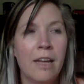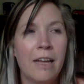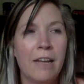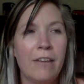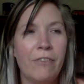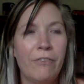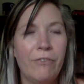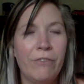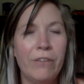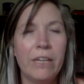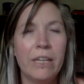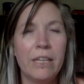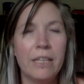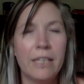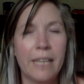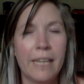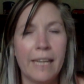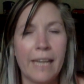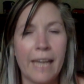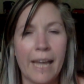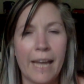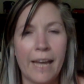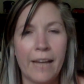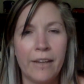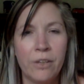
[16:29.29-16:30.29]
feel like
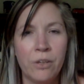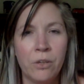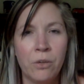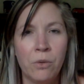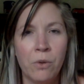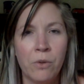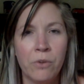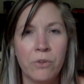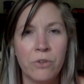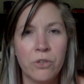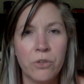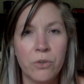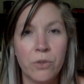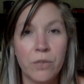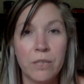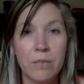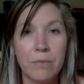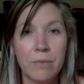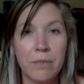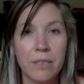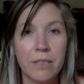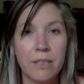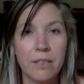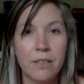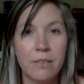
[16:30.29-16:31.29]
I had no other choice
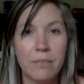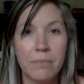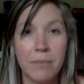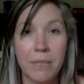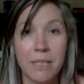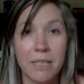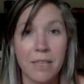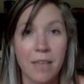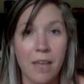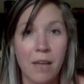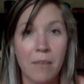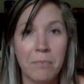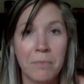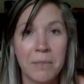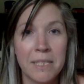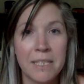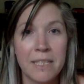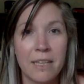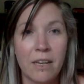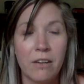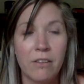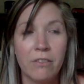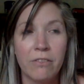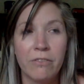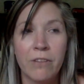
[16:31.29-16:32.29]
but to cut
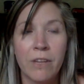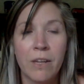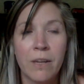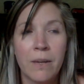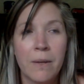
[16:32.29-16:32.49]
myself,